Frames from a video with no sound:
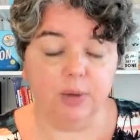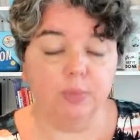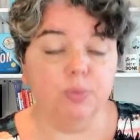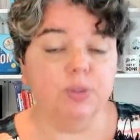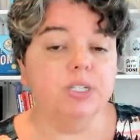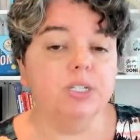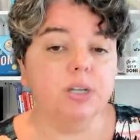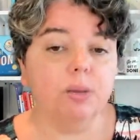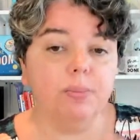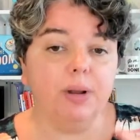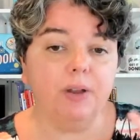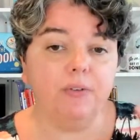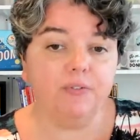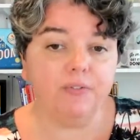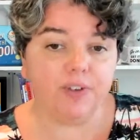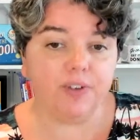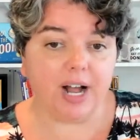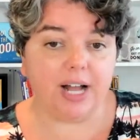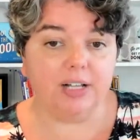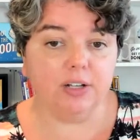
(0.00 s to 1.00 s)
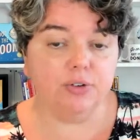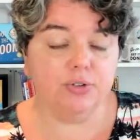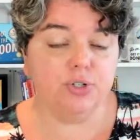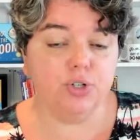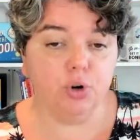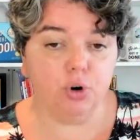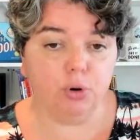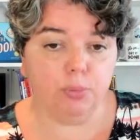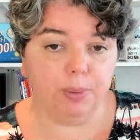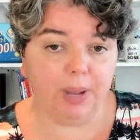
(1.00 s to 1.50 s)
When somebody follows
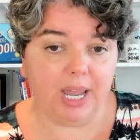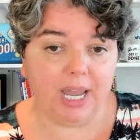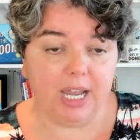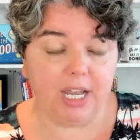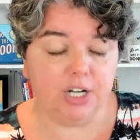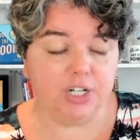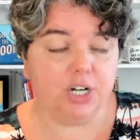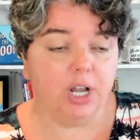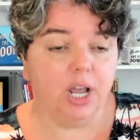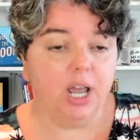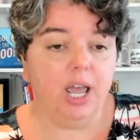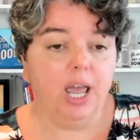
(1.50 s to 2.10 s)
your page